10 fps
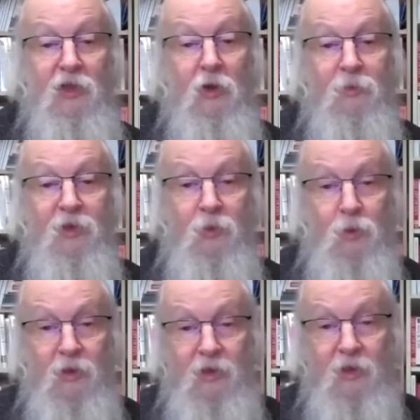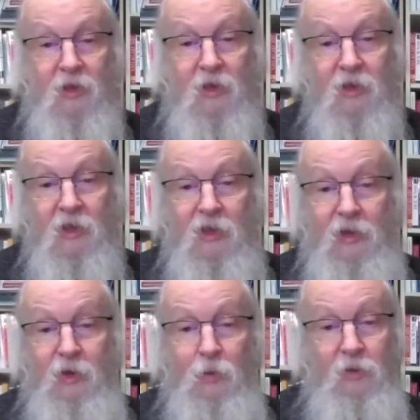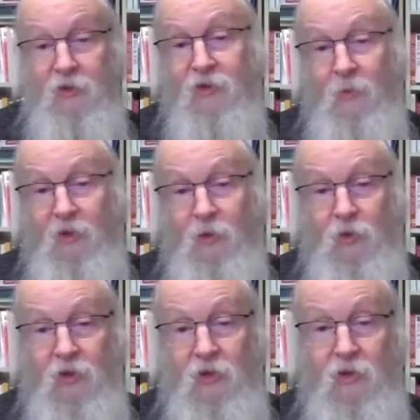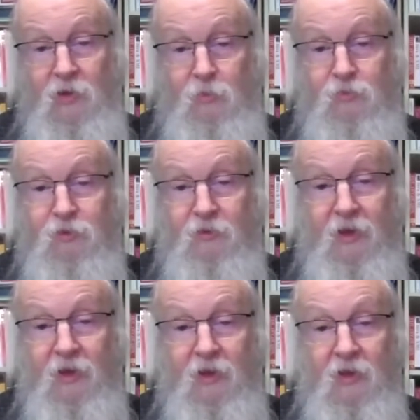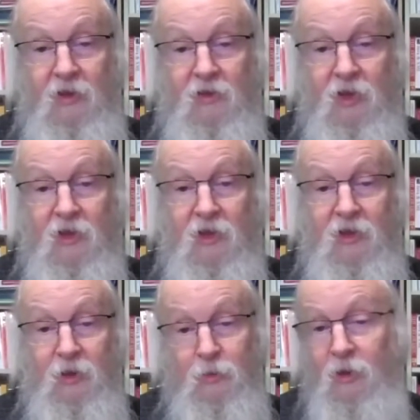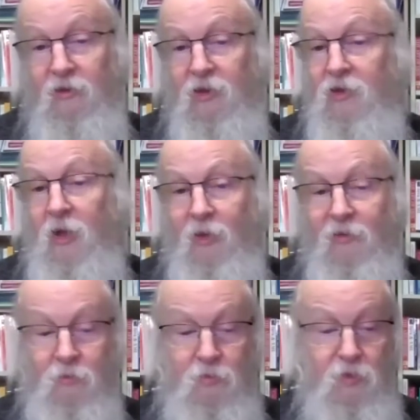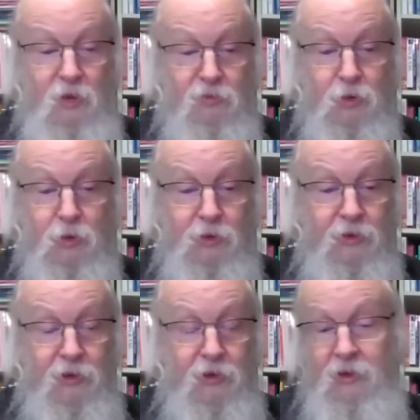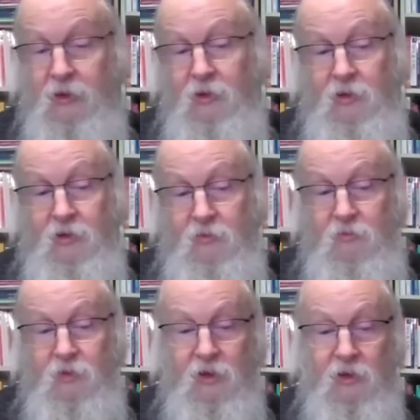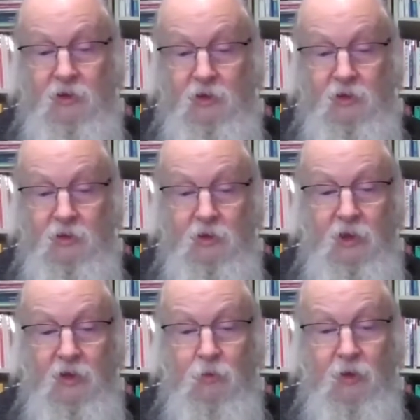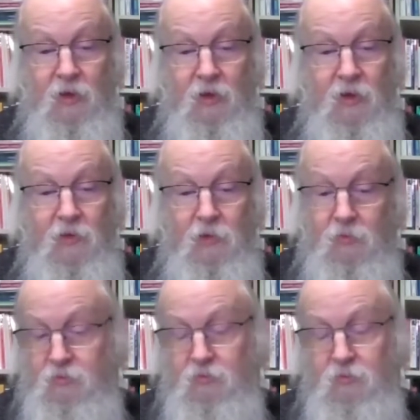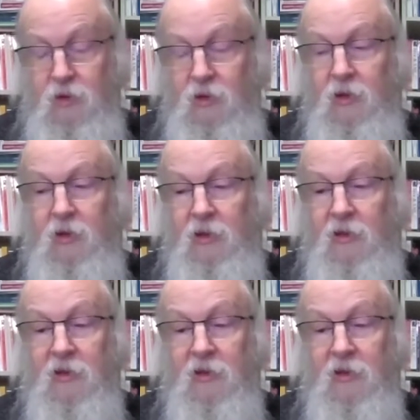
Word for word: adopted widely, whether it's something which is provided internally or whether it's coming from abroad. Uh, and again, whether there's uh,